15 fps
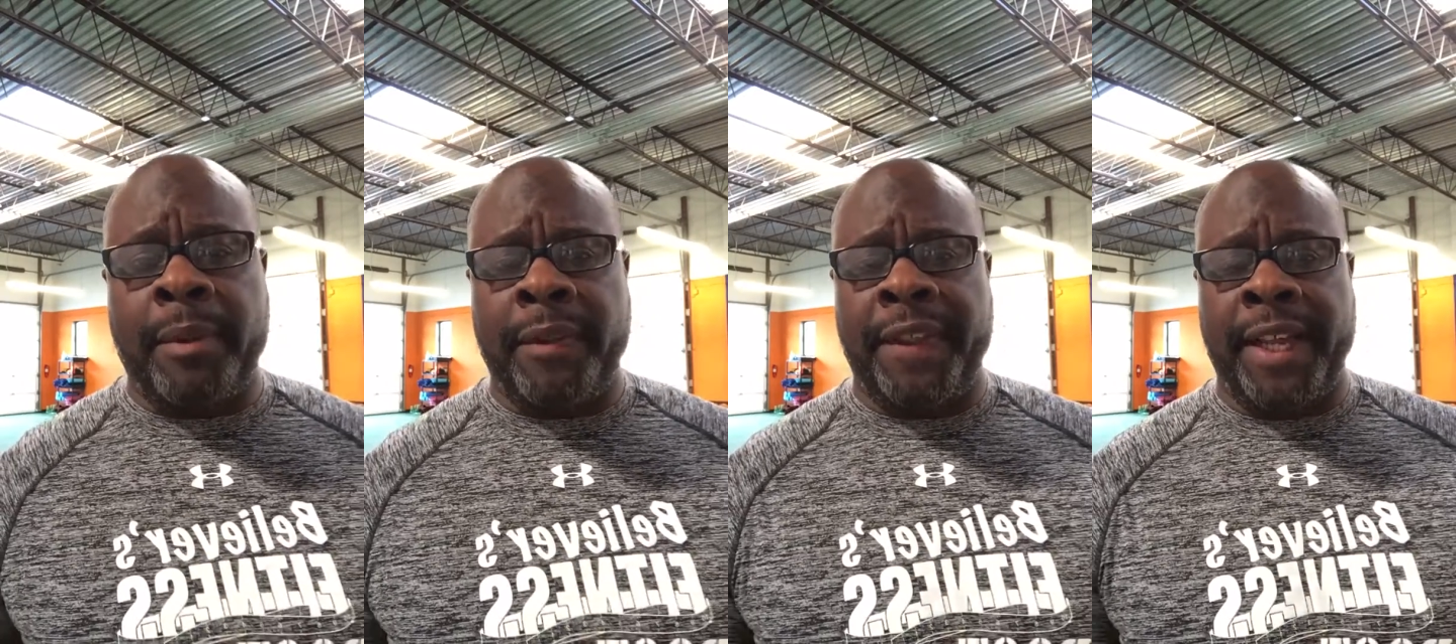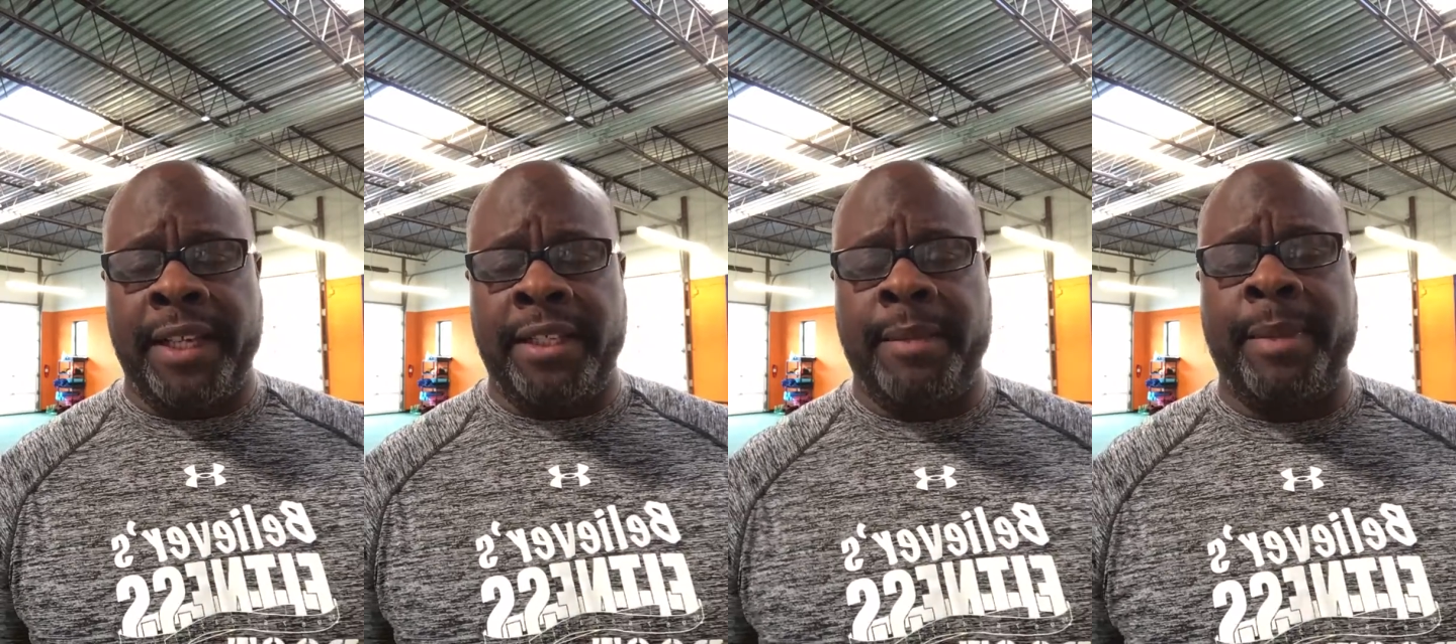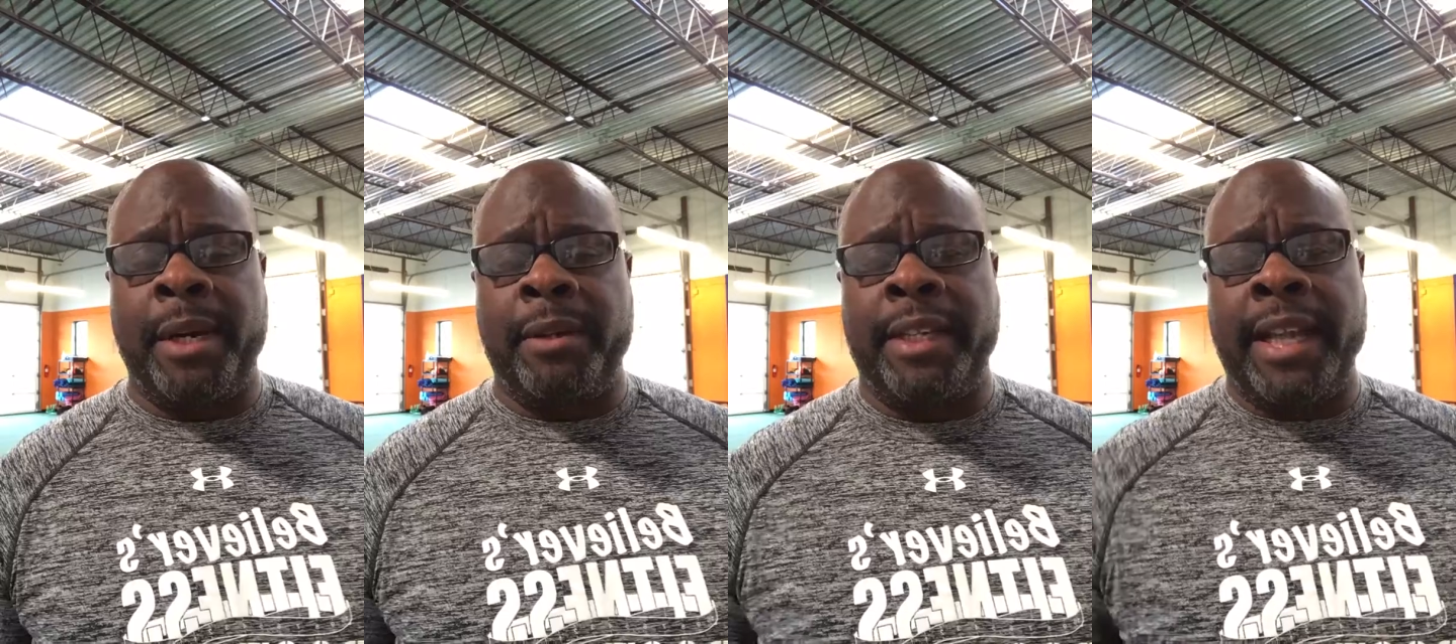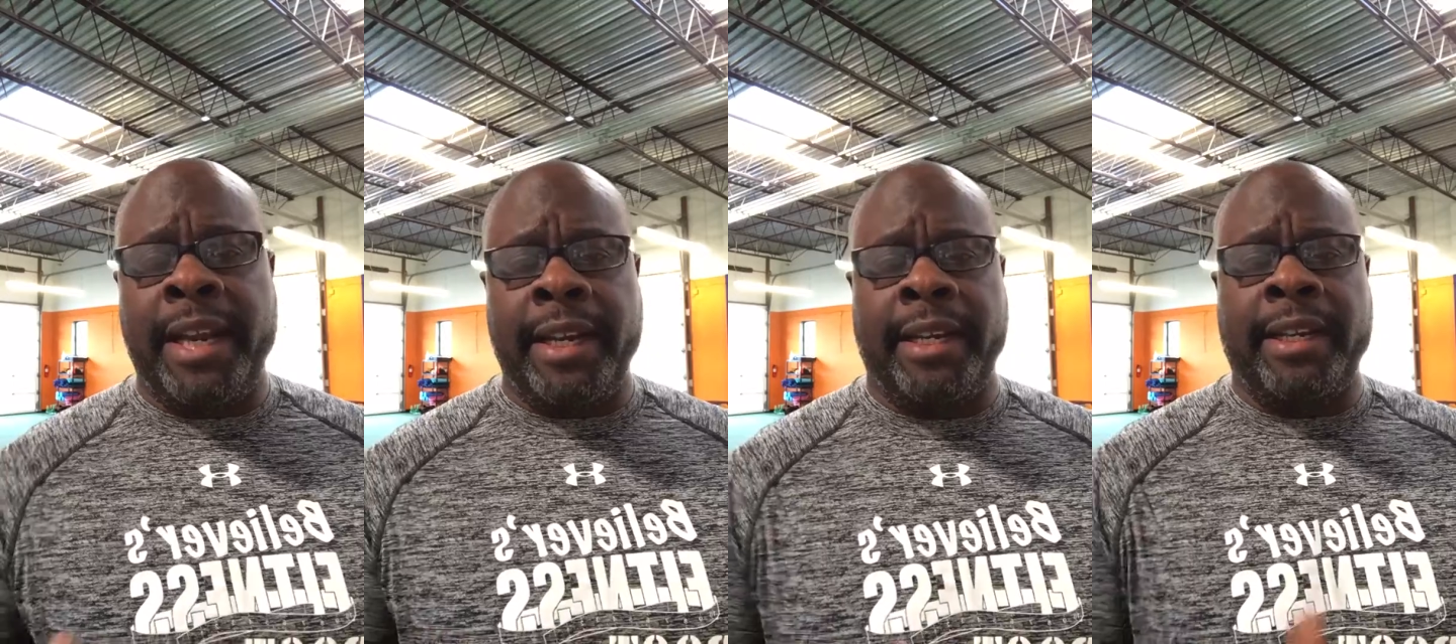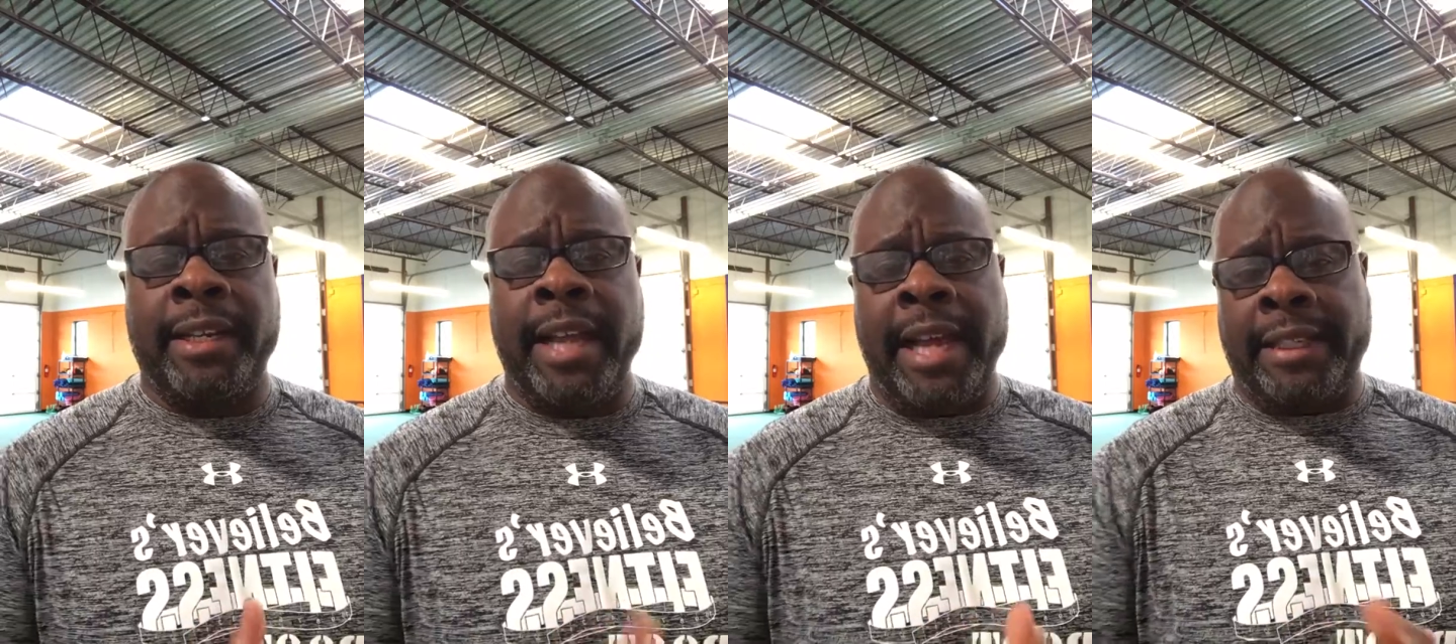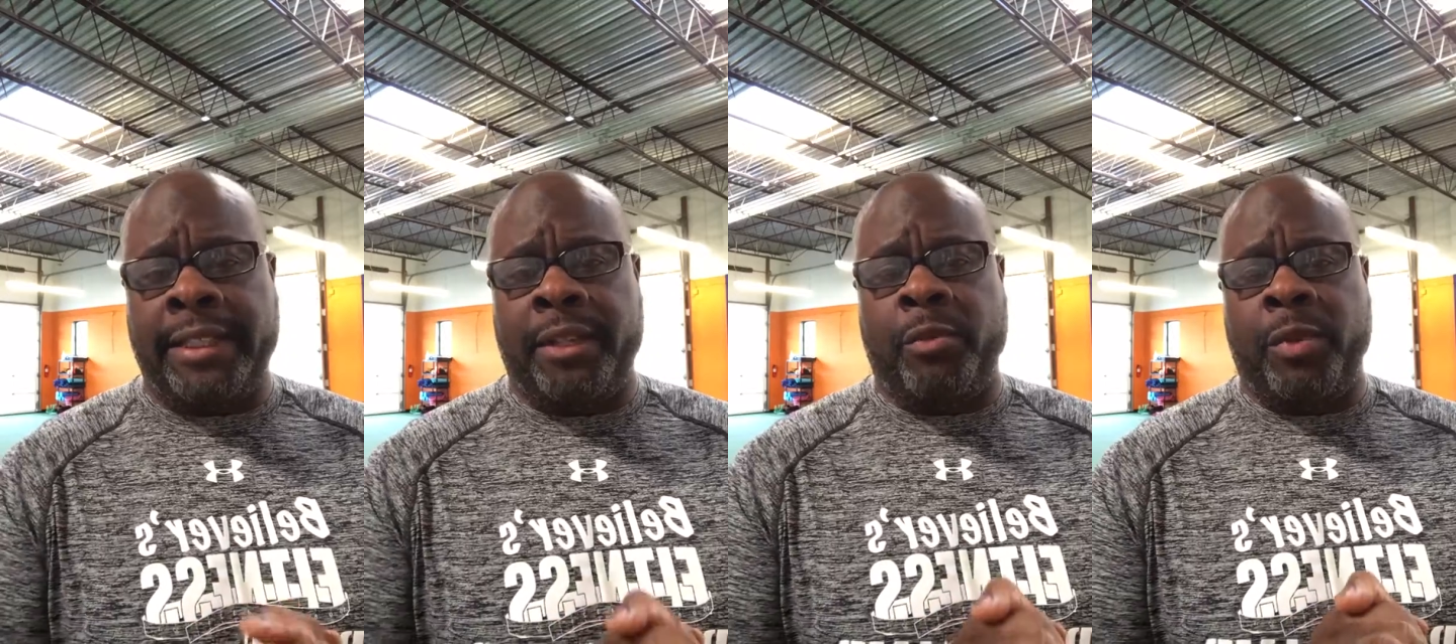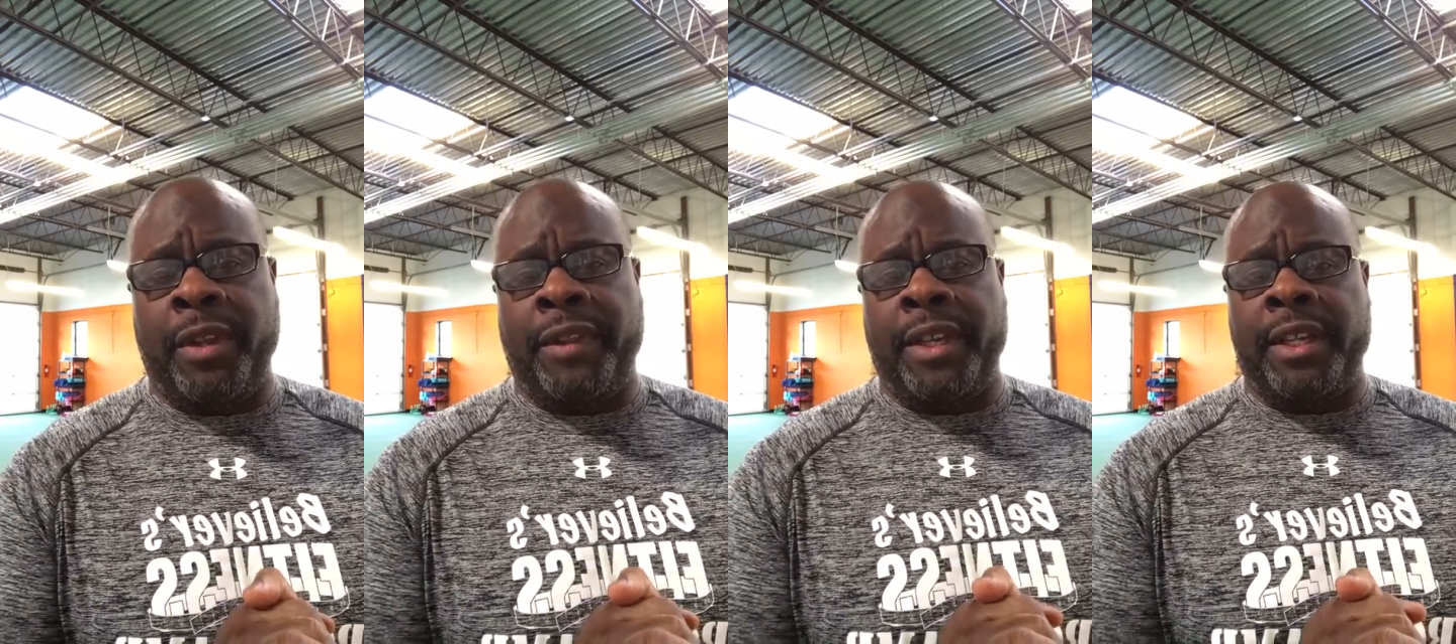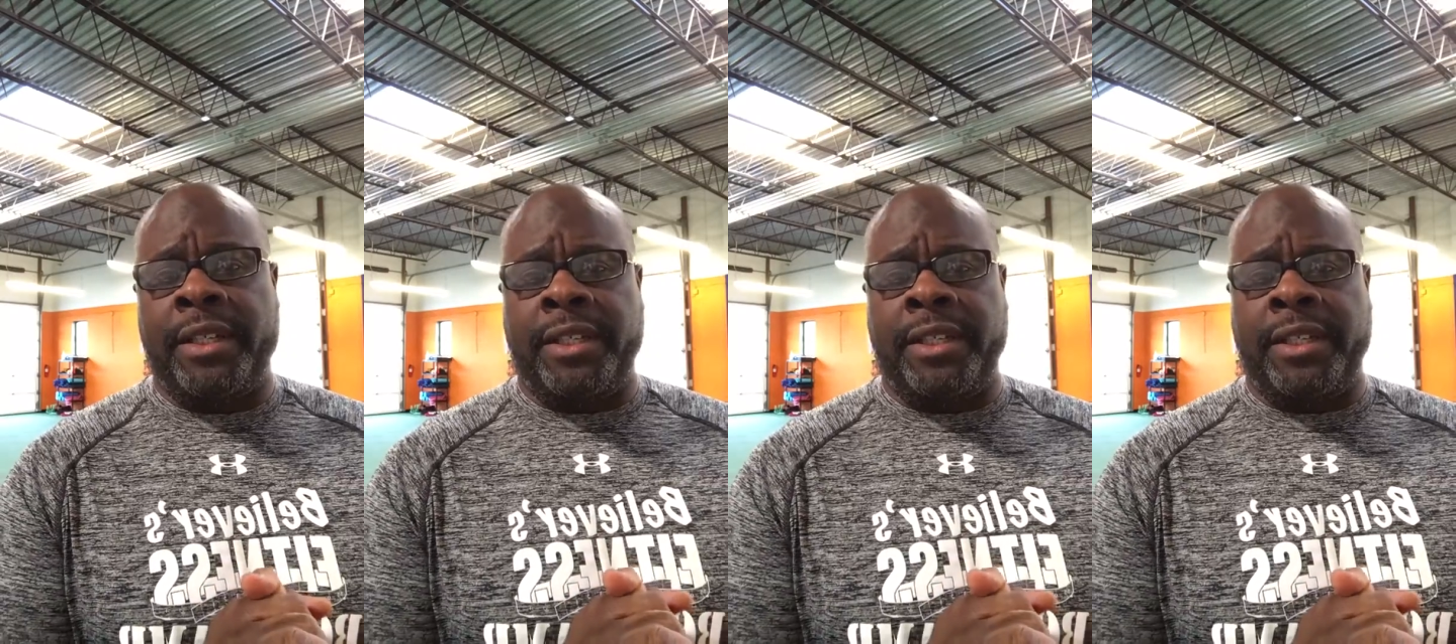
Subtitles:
of things about getting connected with